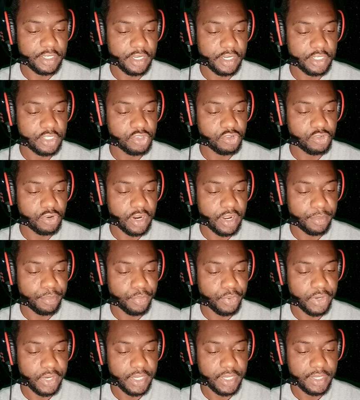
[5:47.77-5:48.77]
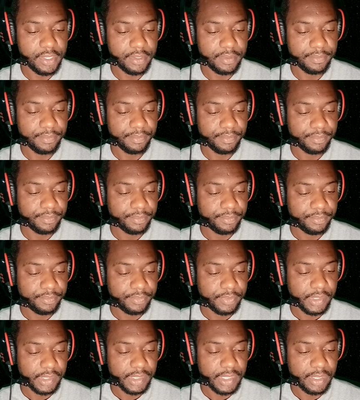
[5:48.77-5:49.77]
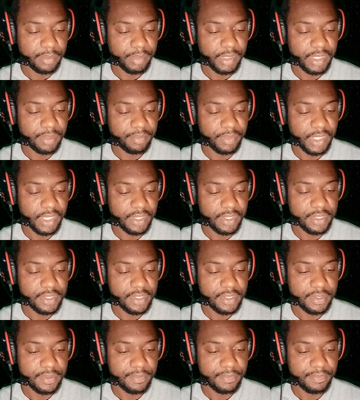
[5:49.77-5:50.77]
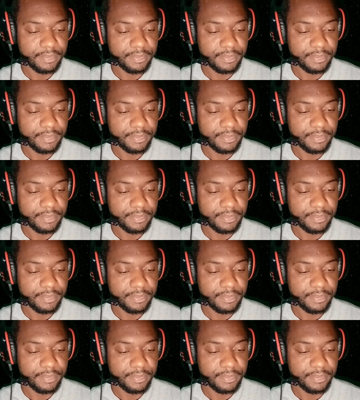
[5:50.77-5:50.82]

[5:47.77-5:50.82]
Dutch Grand Prix. Coming up next.